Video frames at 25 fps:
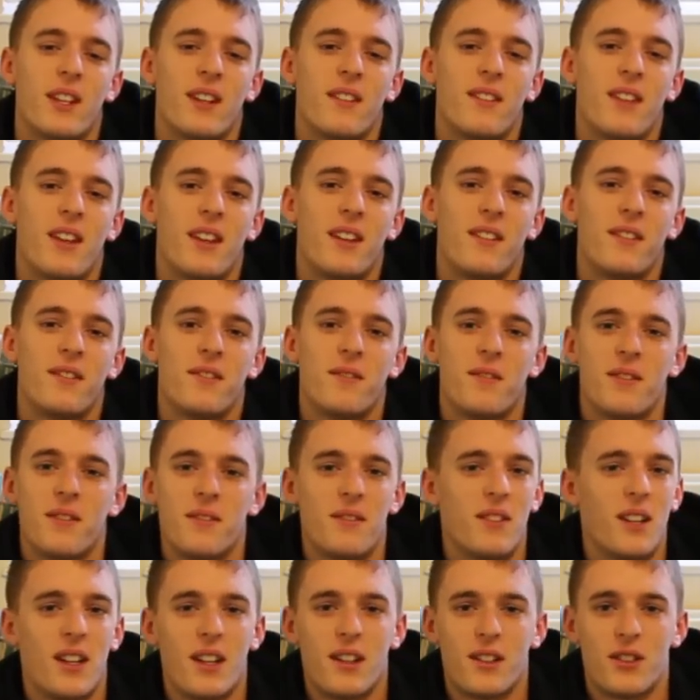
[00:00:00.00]
and then
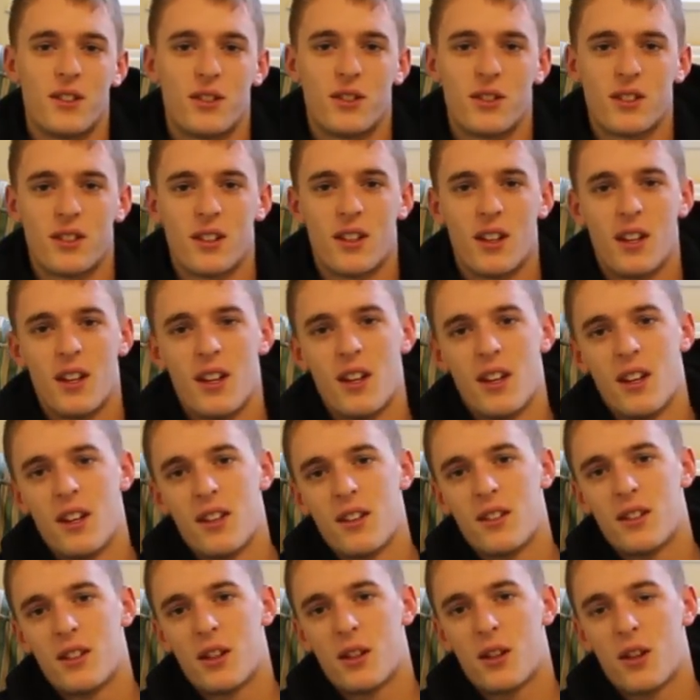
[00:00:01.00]
yeah, just
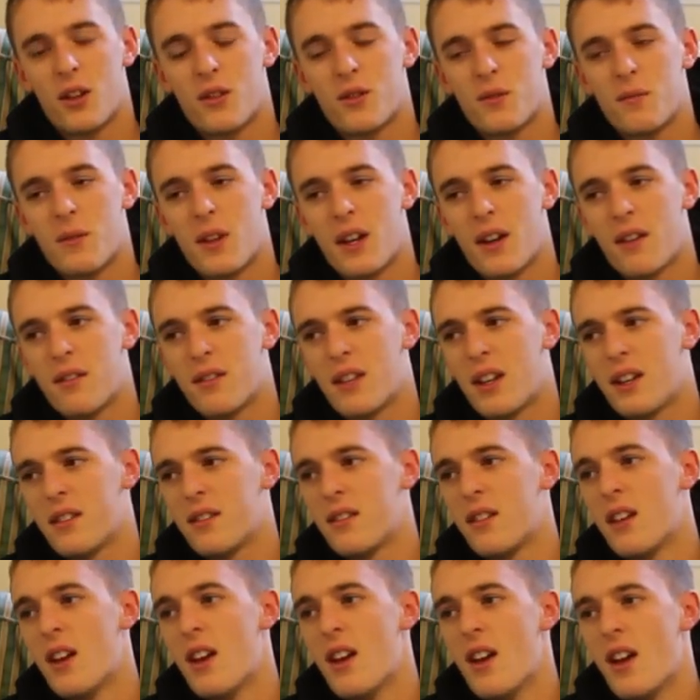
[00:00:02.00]
see how it goes from there, and then